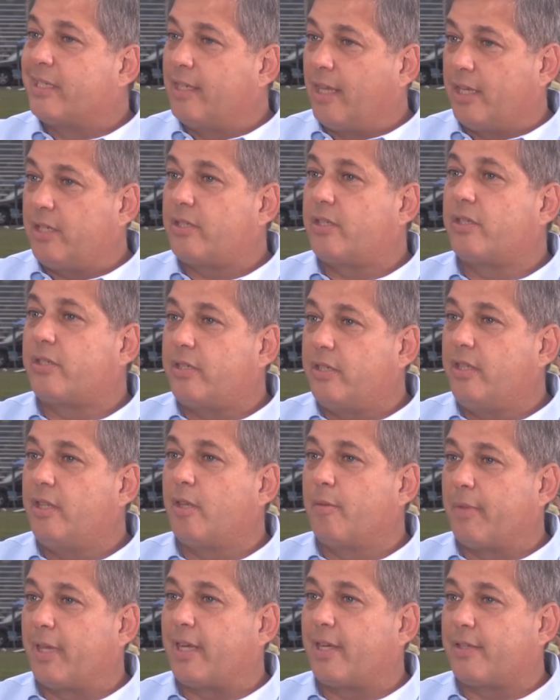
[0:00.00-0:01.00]
It's nice to
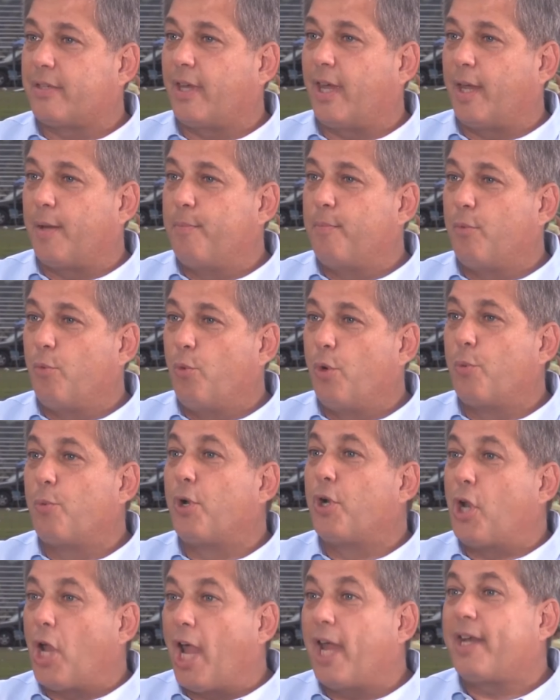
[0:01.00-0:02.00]
see them at a time
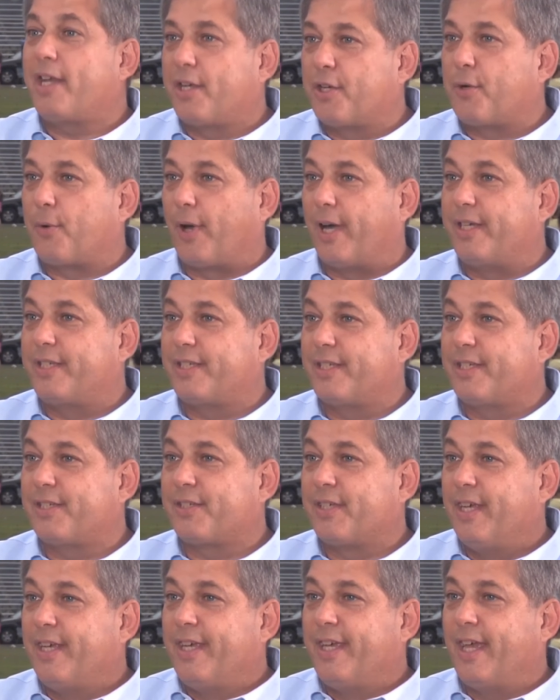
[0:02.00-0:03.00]
when we're not in
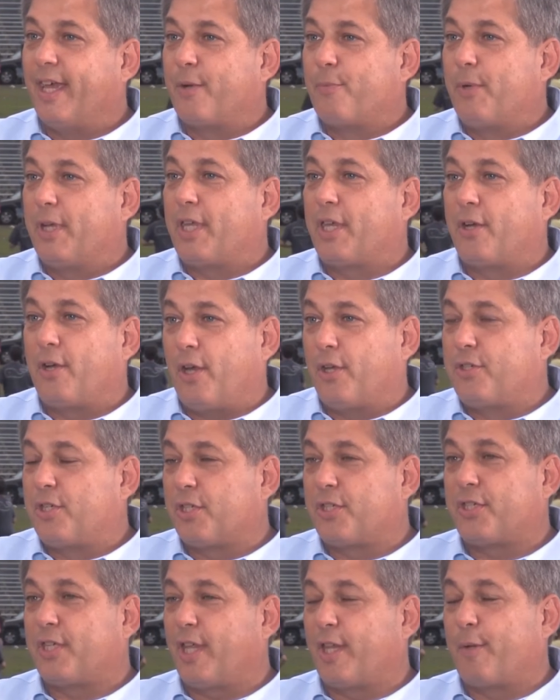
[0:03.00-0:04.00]
crisis and we can all
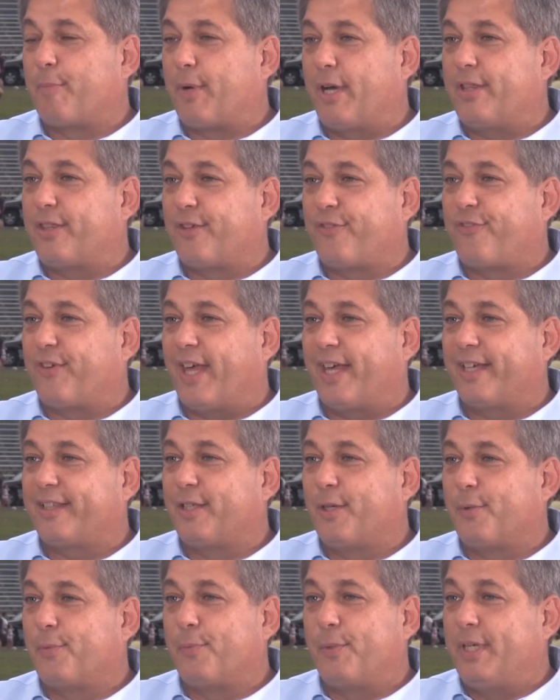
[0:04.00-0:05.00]
just celebrate the
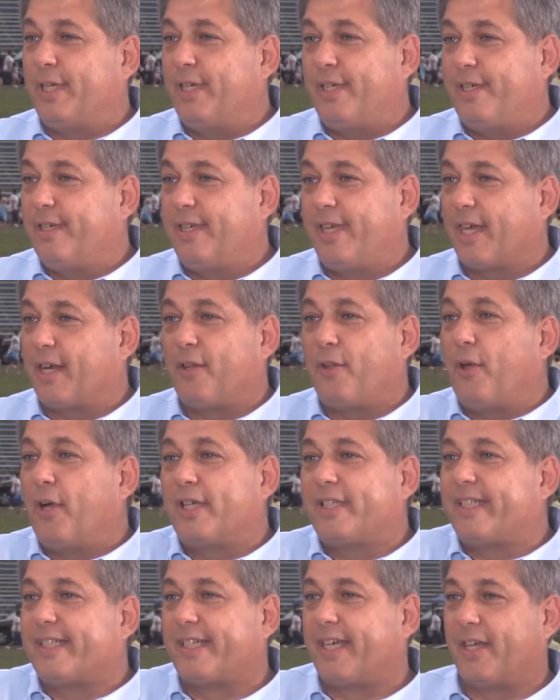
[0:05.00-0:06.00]
fact that we get
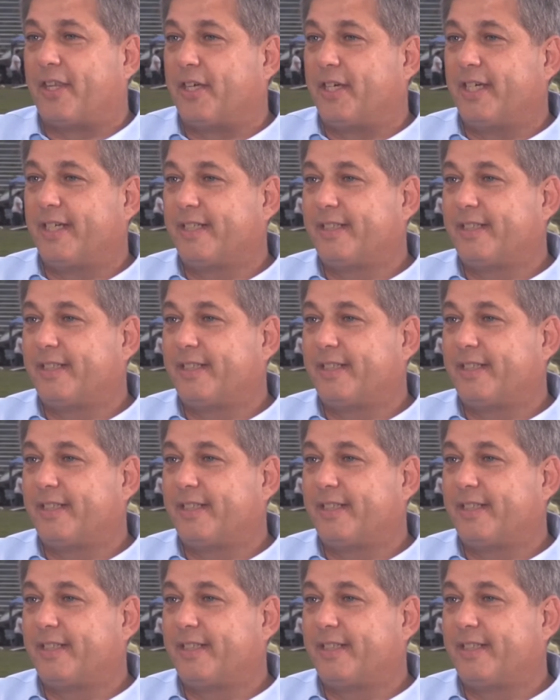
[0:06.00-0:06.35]
along together.